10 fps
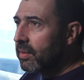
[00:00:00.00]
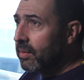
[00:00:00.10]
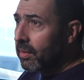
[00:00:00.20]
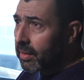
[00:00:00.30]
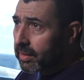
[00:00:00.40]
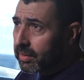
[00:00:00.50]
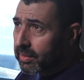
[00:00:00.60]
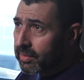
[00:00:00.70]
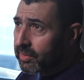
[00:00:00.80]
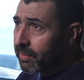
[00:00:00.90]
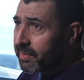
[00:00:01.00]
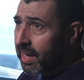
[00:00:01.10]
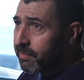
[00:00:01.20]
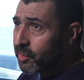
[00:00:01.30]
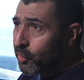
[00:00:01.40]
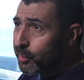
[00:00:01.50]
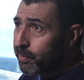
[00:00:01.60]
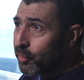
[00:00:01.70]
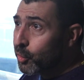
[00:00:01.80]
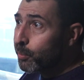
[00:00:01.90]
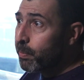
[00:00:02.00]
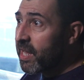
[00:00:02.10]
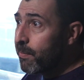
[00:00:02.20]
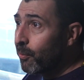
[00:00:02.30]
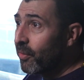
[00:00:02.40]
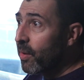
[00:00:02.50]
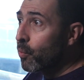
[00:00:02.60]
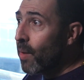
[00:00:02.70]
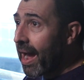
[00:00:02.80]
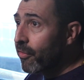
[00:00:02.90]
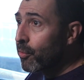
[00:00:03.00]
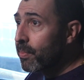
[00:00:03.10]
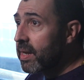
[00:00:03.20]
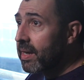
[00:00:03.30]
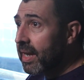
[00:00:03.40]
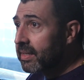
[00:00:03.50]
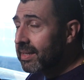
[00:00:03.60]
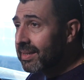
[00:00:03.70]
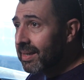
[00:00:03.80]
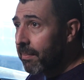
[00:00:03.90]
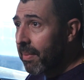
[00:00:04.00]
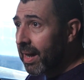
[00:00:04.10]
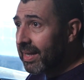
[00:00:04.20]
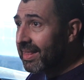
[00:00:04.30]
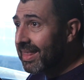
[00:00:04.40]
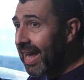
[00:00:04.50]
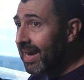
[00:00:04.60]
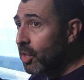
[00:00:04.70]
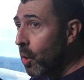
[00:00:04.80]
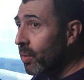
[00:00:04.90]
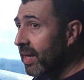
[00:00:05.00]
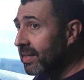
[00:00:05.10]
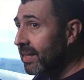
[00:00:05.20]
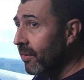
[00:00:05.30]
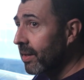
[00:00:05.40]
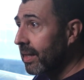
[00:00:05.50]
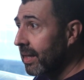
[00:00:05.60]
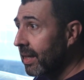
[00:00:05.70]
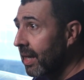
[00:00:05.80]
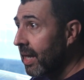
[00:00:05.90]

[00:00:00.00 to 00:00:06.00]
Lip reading: look, sometimes there's people that rather be next to somebody they don't necessarily